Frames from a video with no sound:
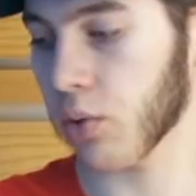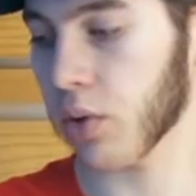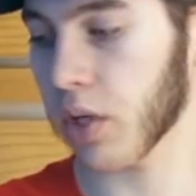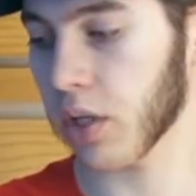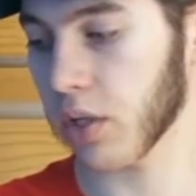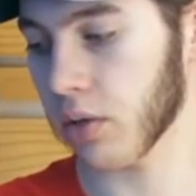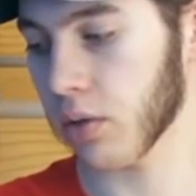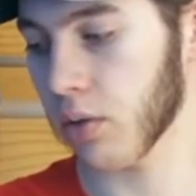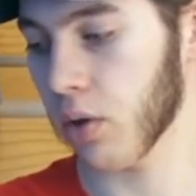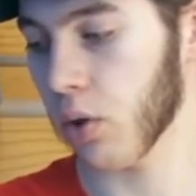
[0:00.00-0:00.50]
You
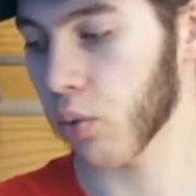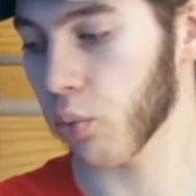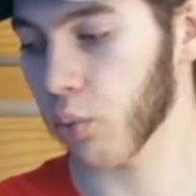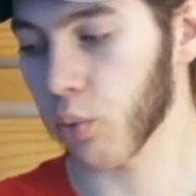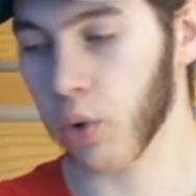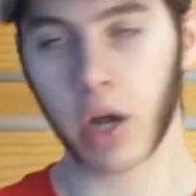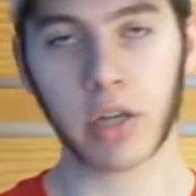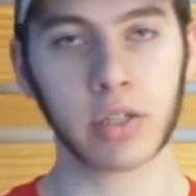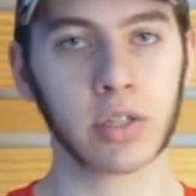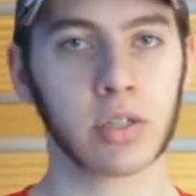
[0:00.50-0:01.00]
can
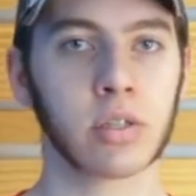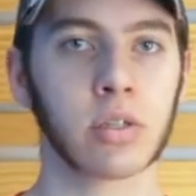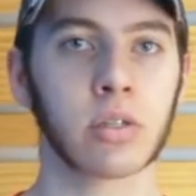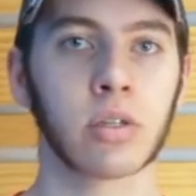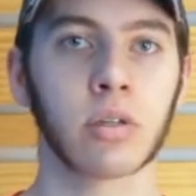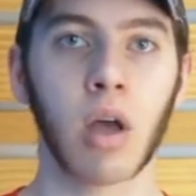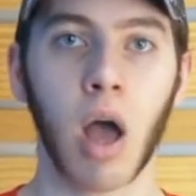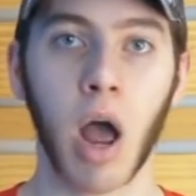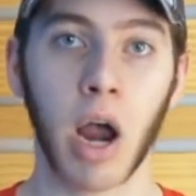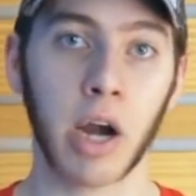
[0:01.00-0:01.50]
rust
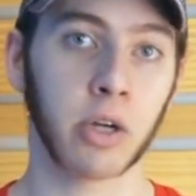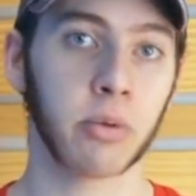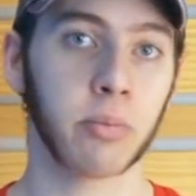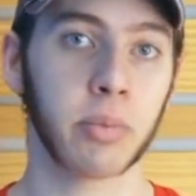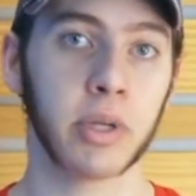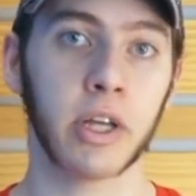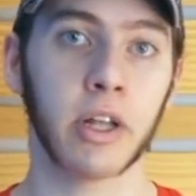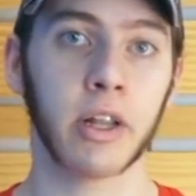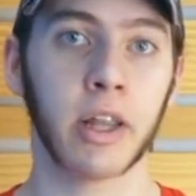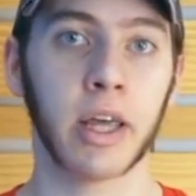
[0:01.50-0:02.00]
iron
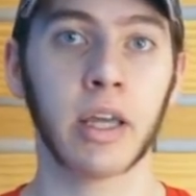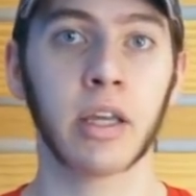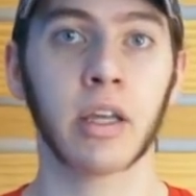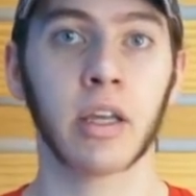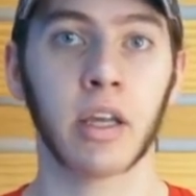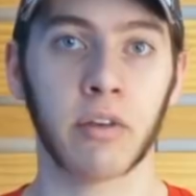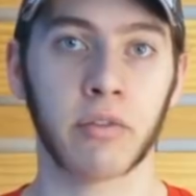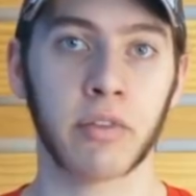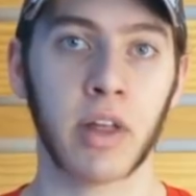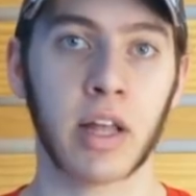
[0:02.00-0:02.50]
PLA
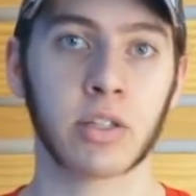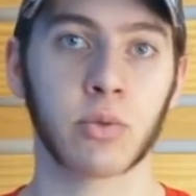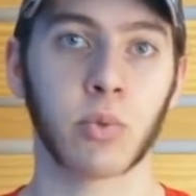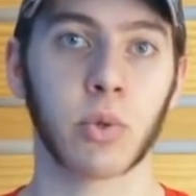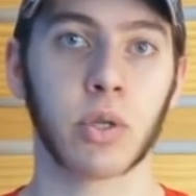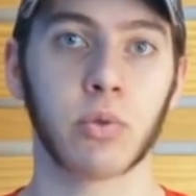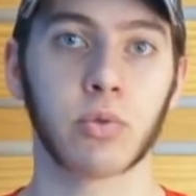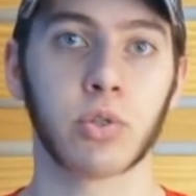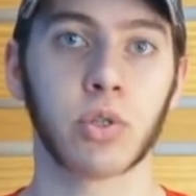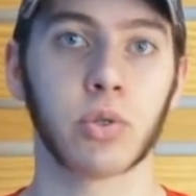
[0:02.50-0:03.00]
if that's
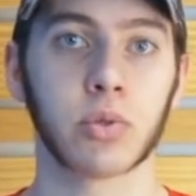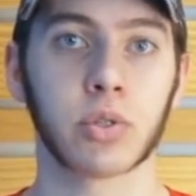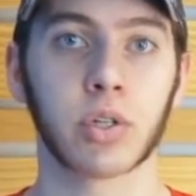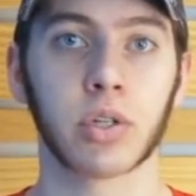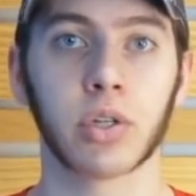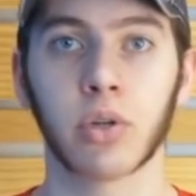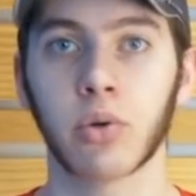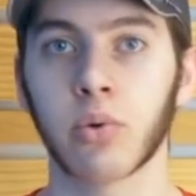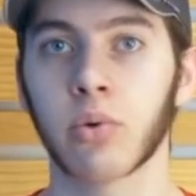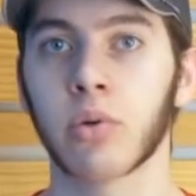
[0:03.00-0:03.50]
what you choose to
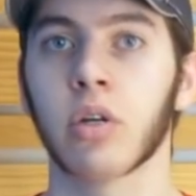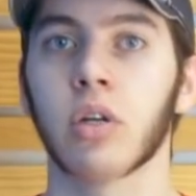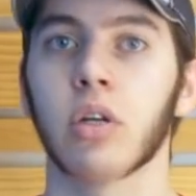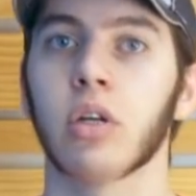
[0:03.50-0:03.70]
do.